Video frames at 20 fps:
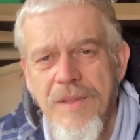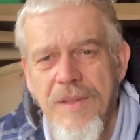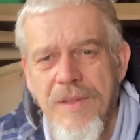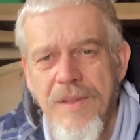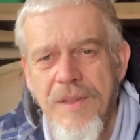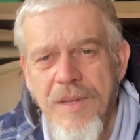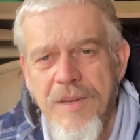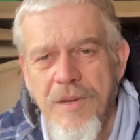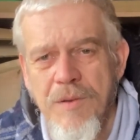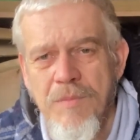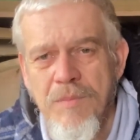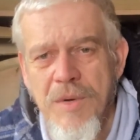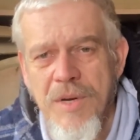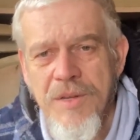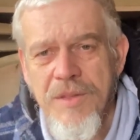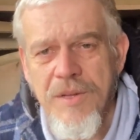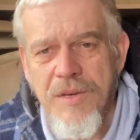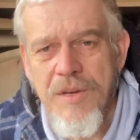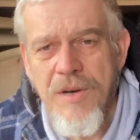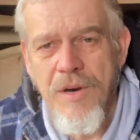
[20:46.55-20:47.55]
they don't
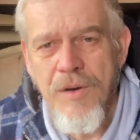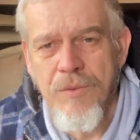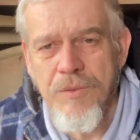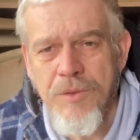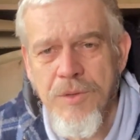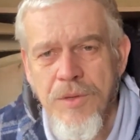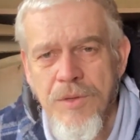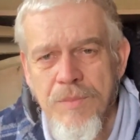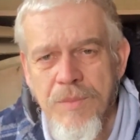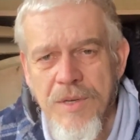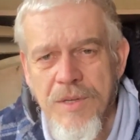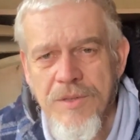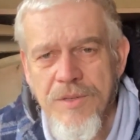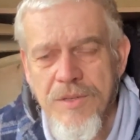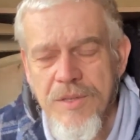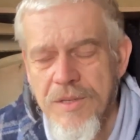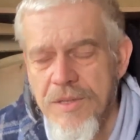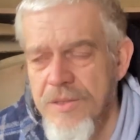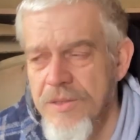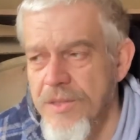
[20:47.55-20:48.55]
mind the cold too
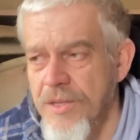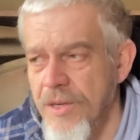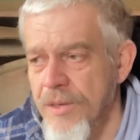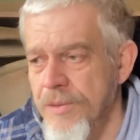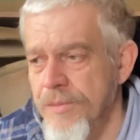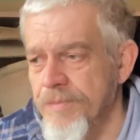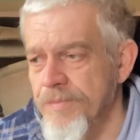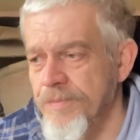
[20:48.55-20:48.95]
much, so